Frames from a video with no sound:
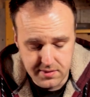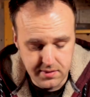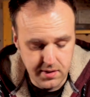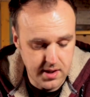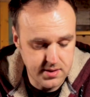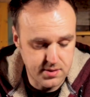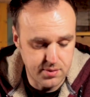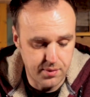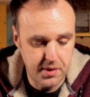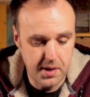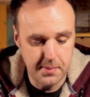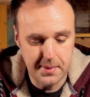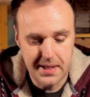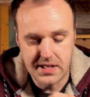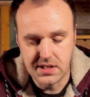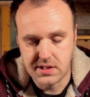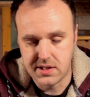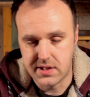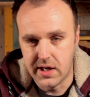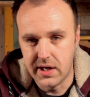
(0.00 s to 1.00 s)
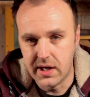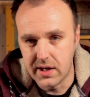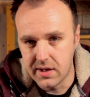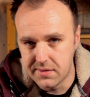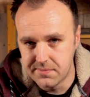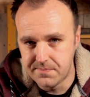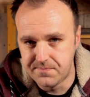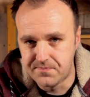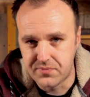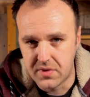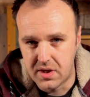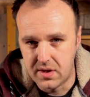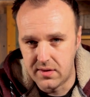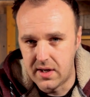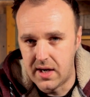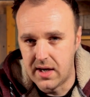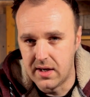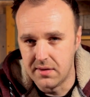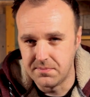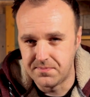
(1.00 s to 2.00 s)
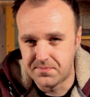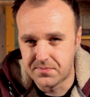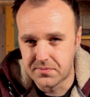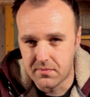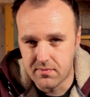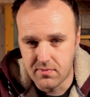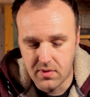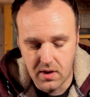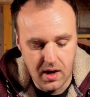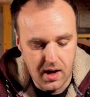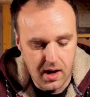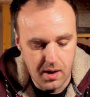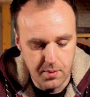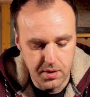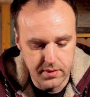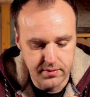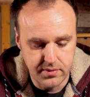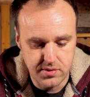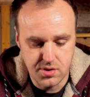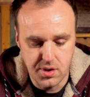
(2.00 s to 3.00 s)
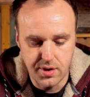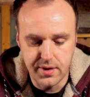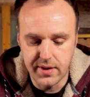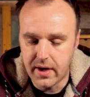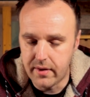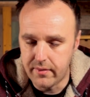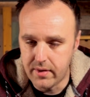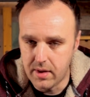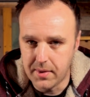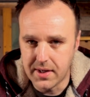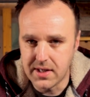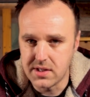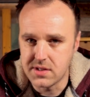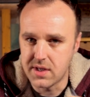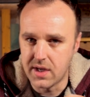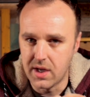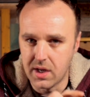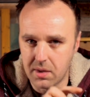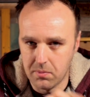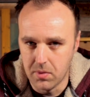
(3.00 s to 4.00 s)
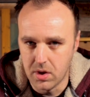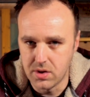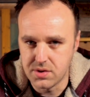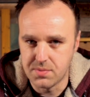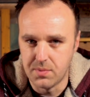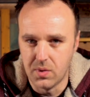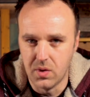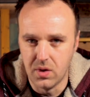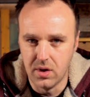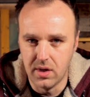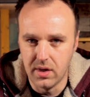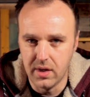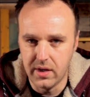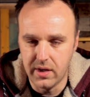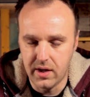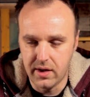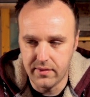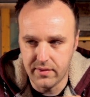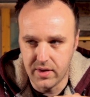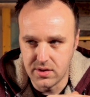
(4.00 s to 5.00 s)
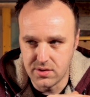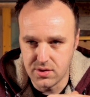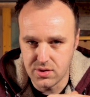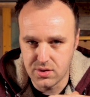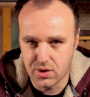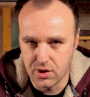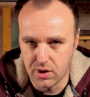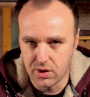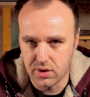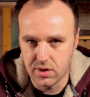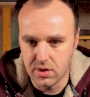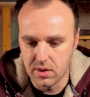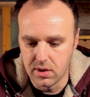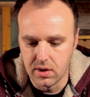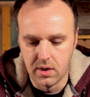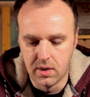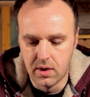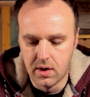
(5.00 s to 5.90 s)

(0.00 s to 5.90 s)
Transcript: that's a ribeye steak, and that I would have enjoyed that ribeye steak much more if I just cooked it.